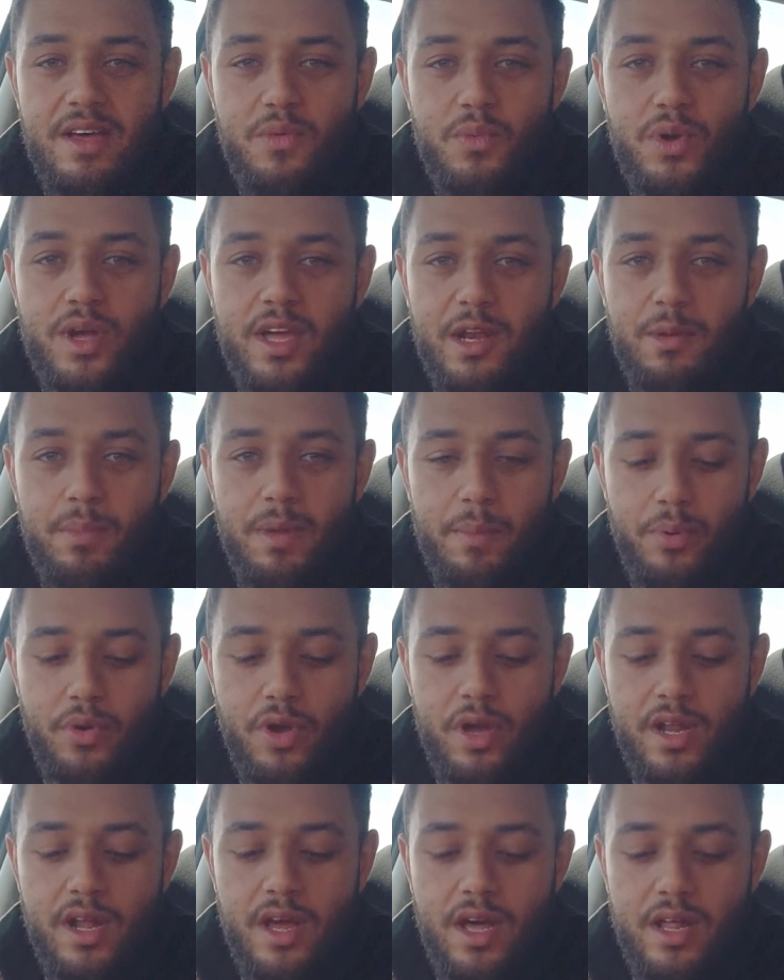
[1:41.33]
We're going to be
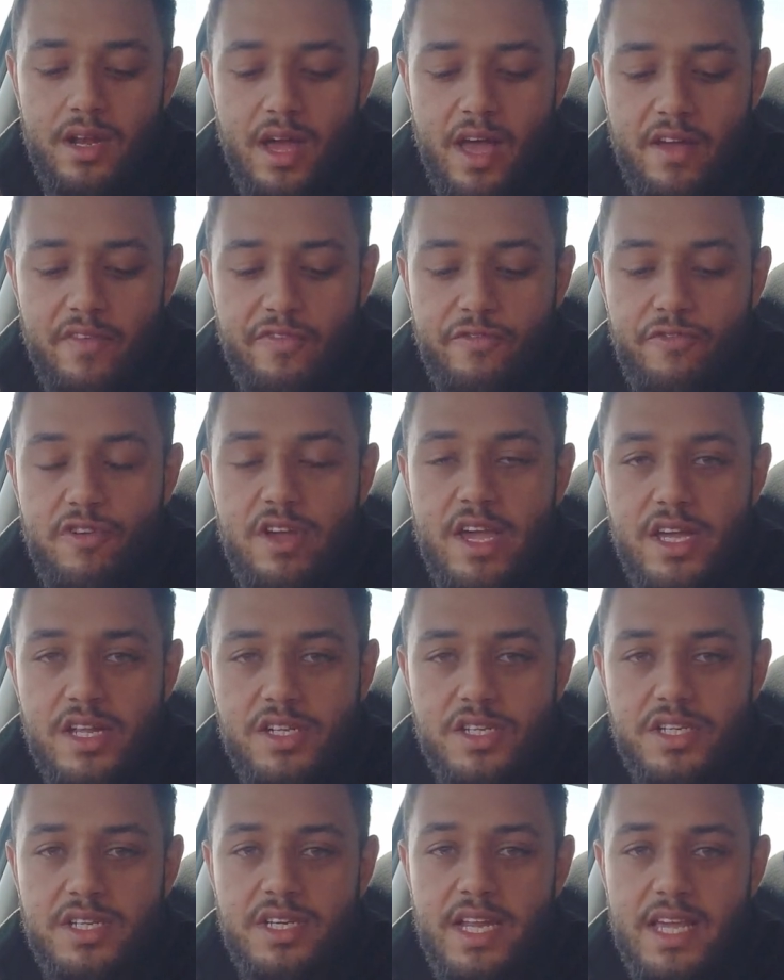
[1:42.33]
putting on a
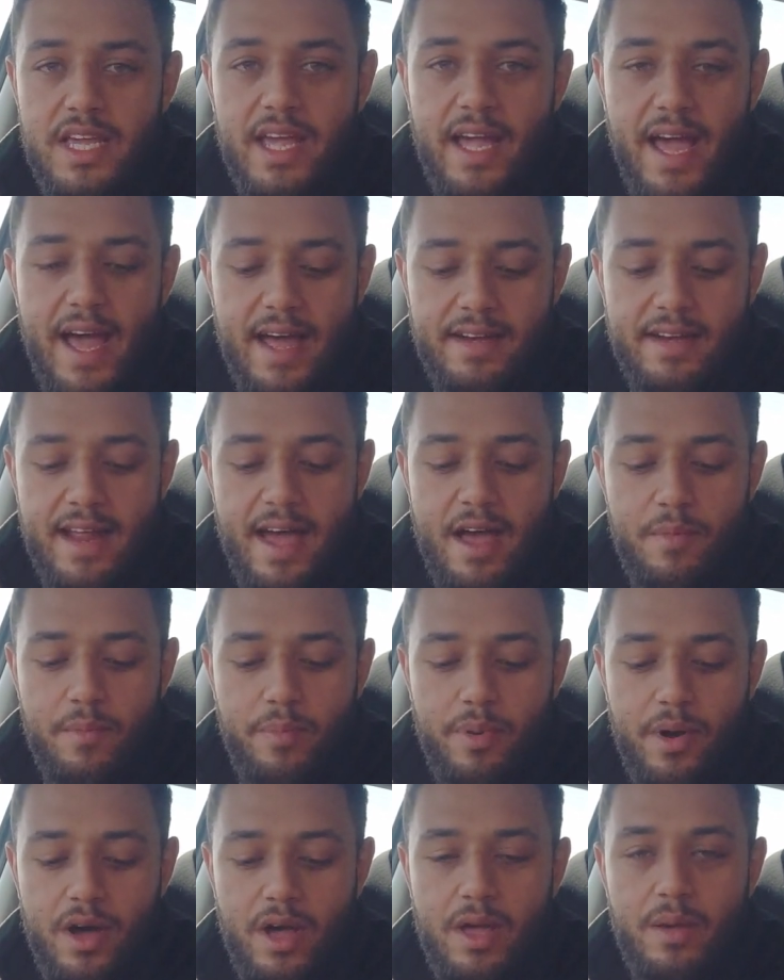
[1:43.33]
3-inch decat
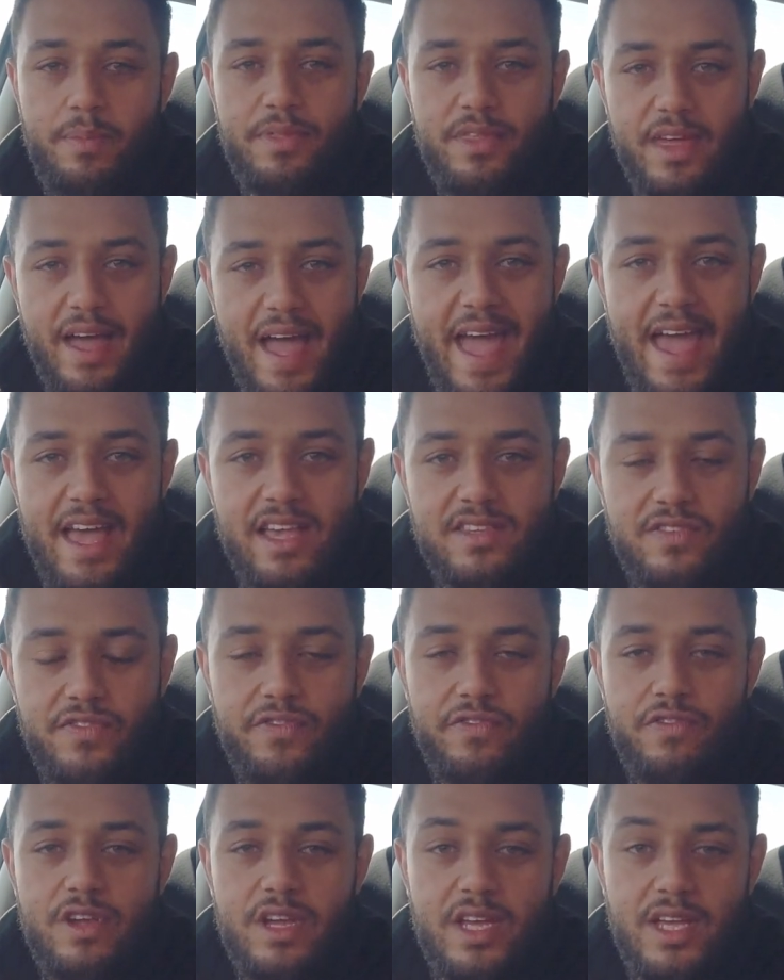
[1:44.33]
downpipe, the
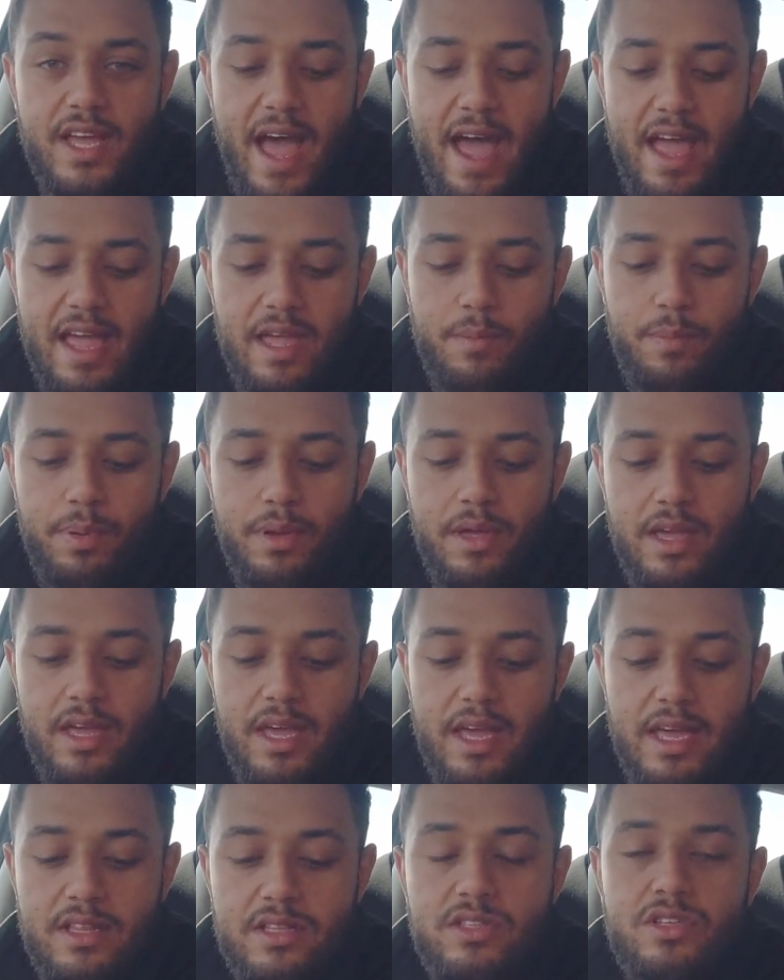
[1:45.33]
S3
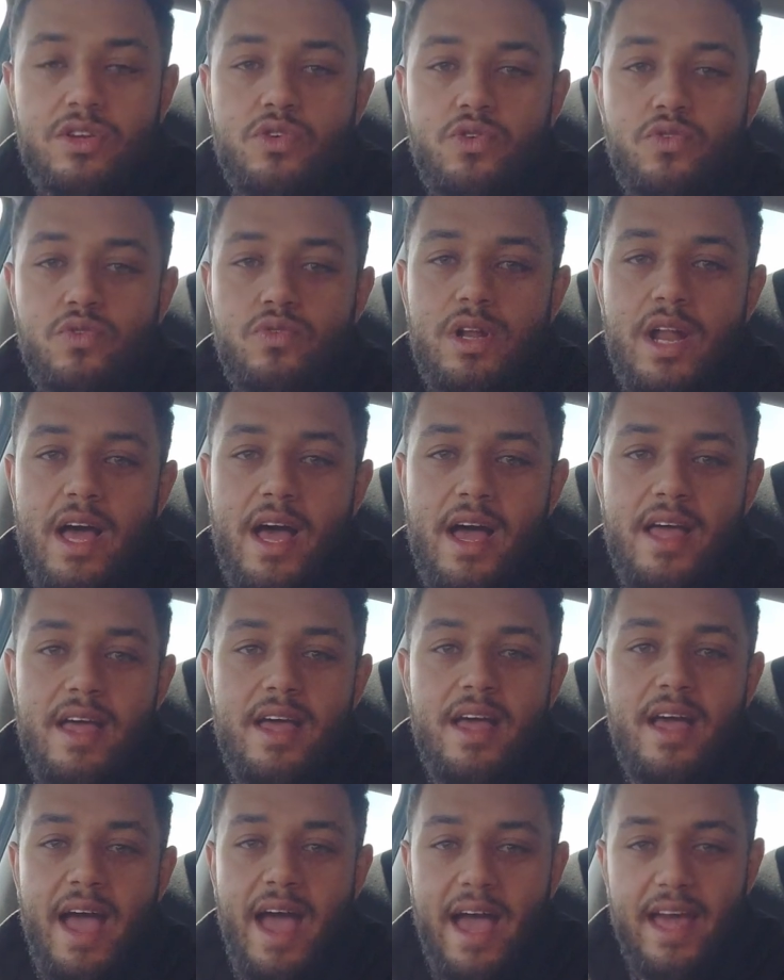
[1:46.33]
8P intercooler,
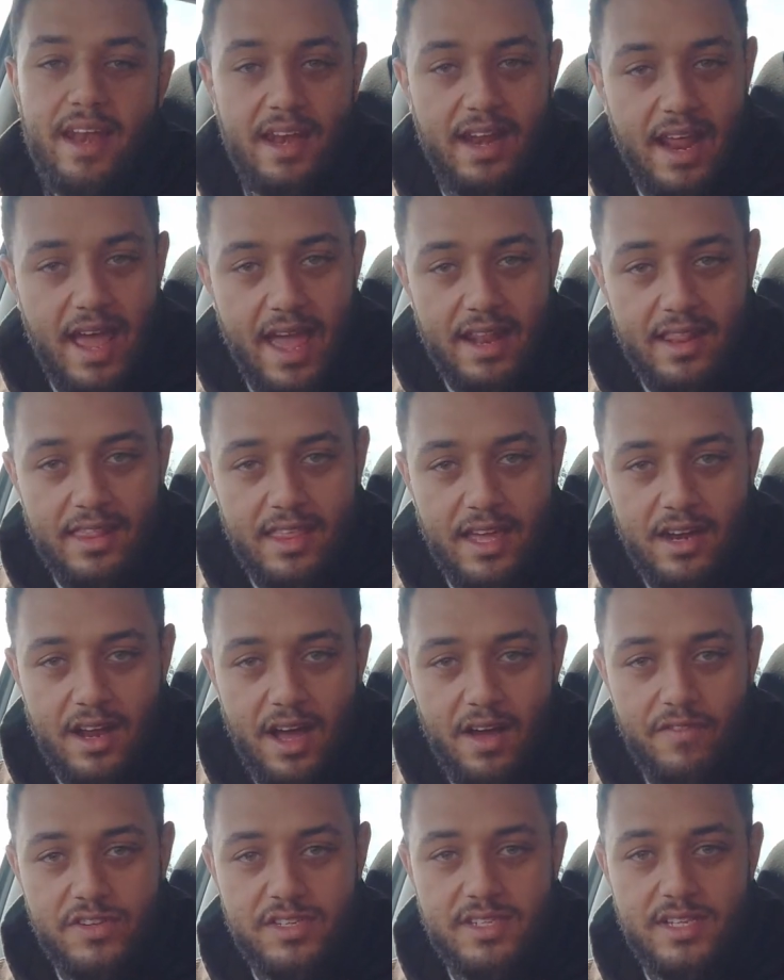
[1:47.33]
and then
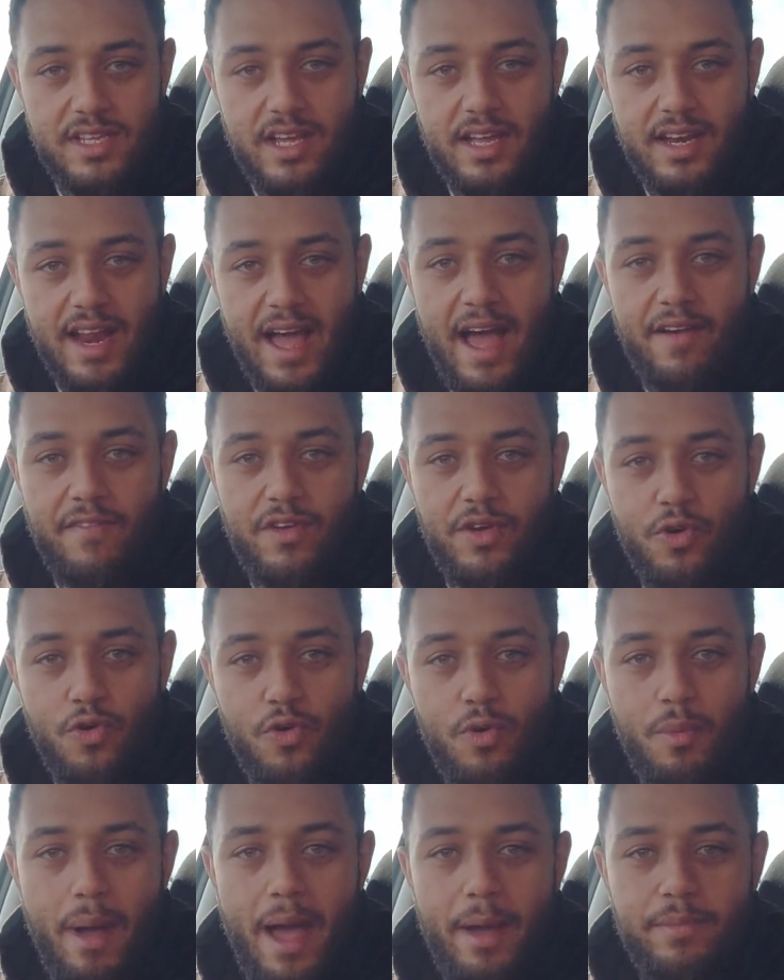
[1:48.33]
obviously you're going to have it
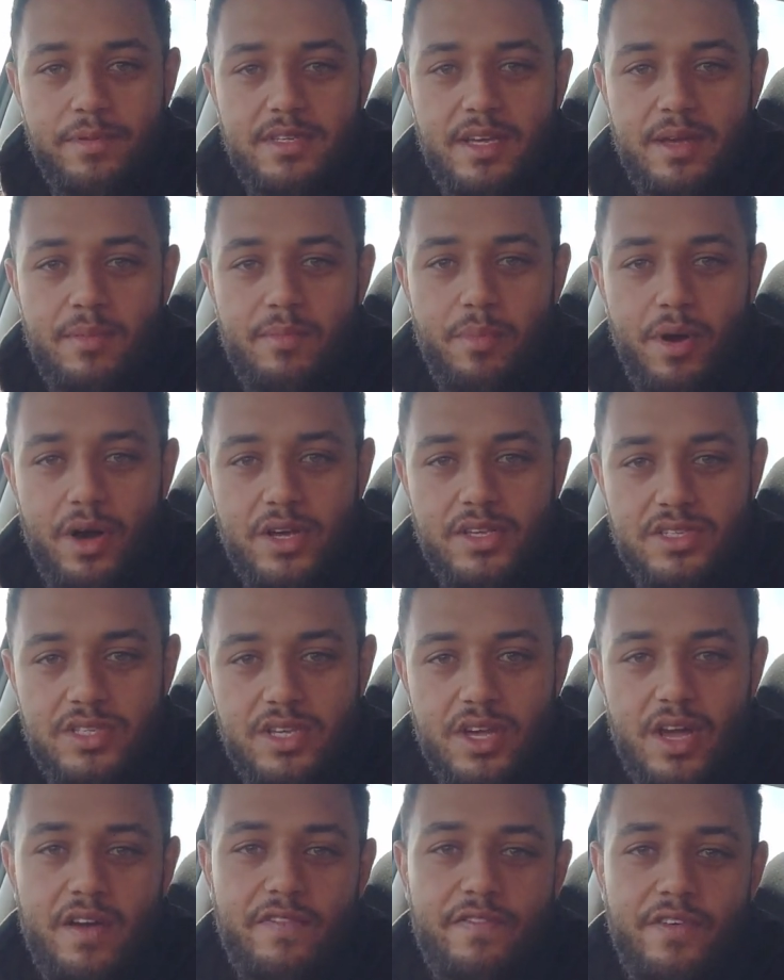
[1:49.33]
all mapped in by
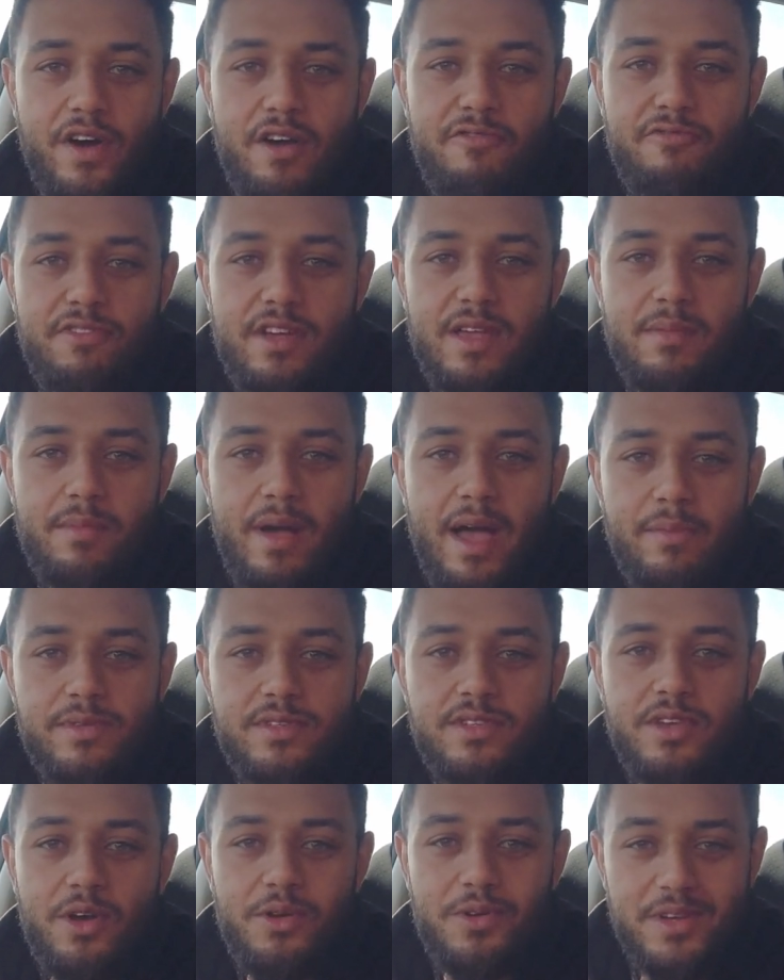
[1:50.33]
Certified Remaps.
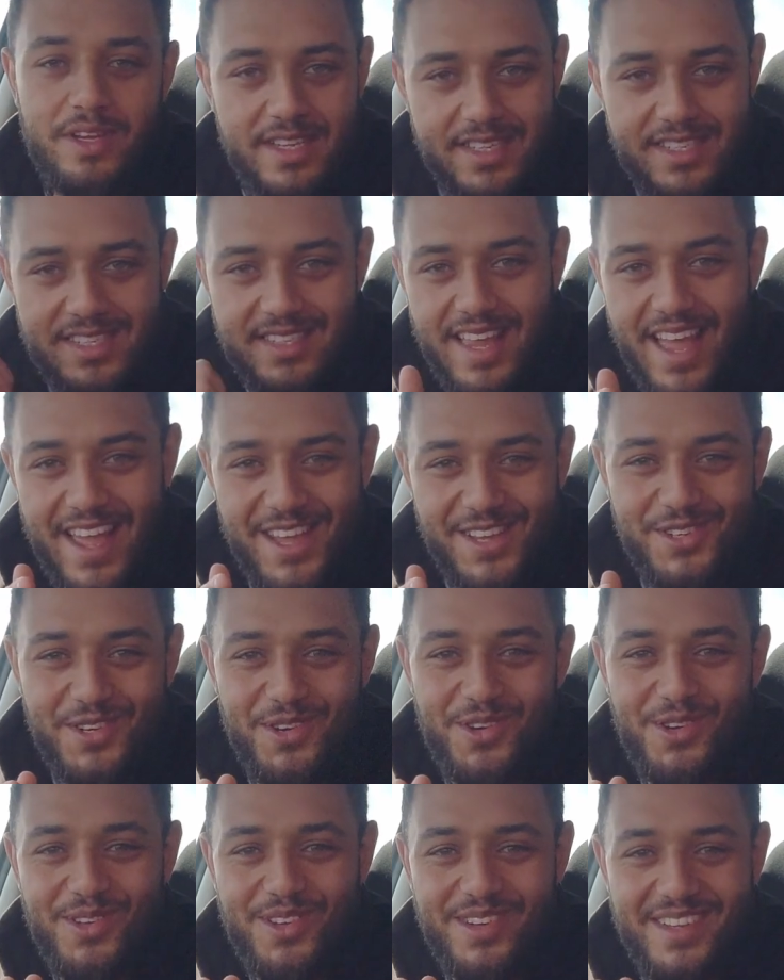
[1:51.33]
So stay
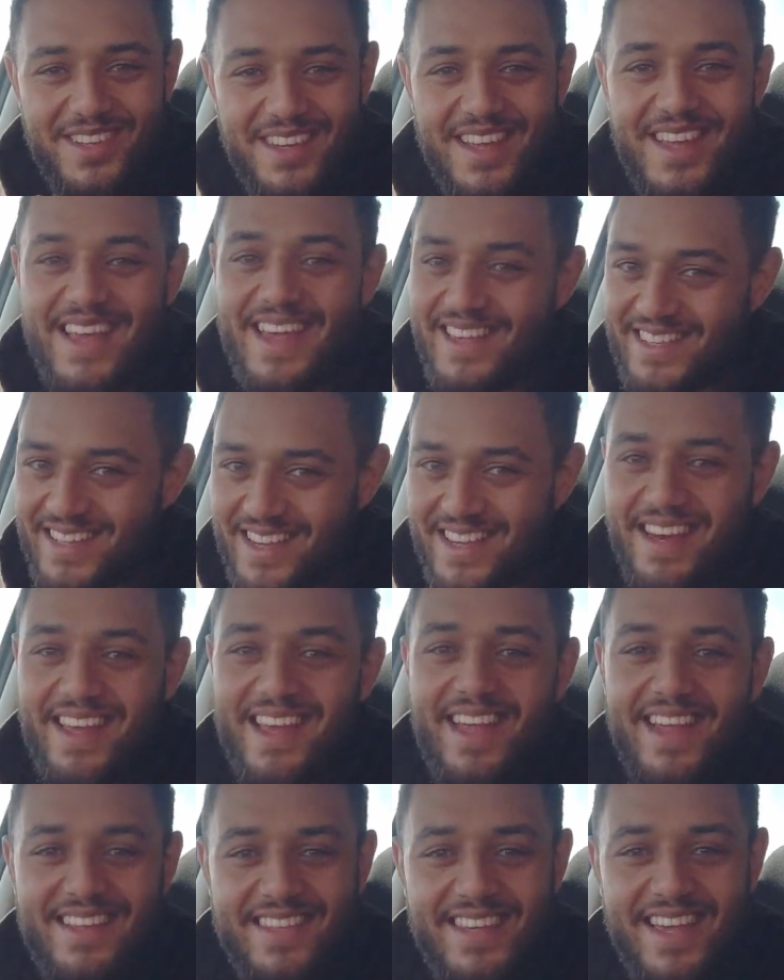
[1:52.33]
tuned, it's going to
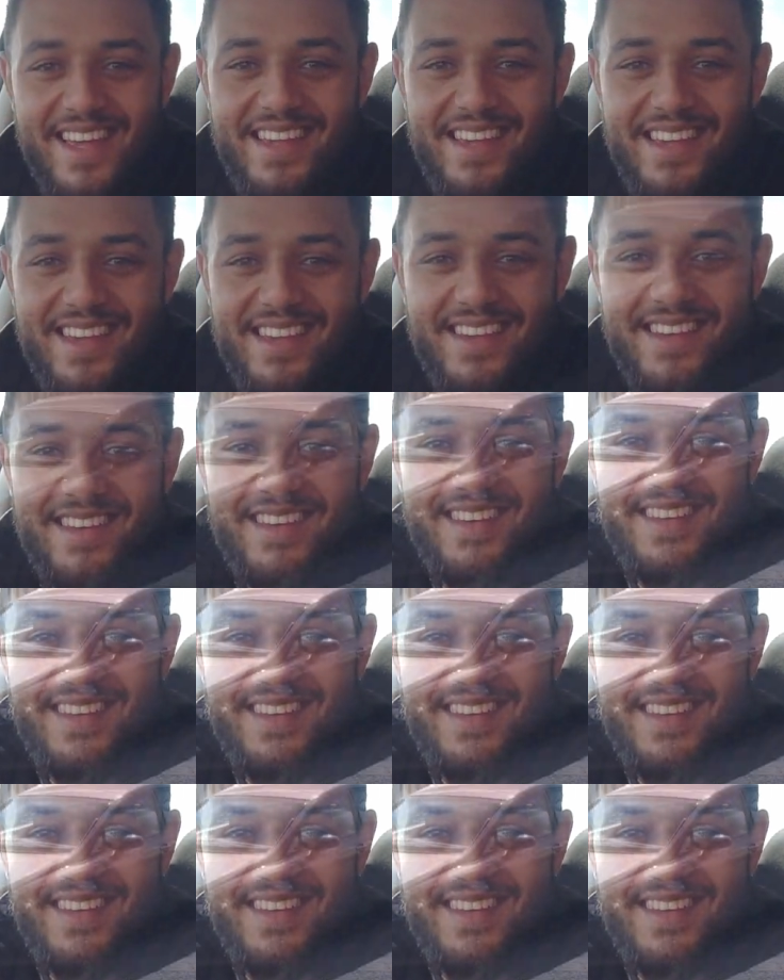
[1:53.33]
get techie.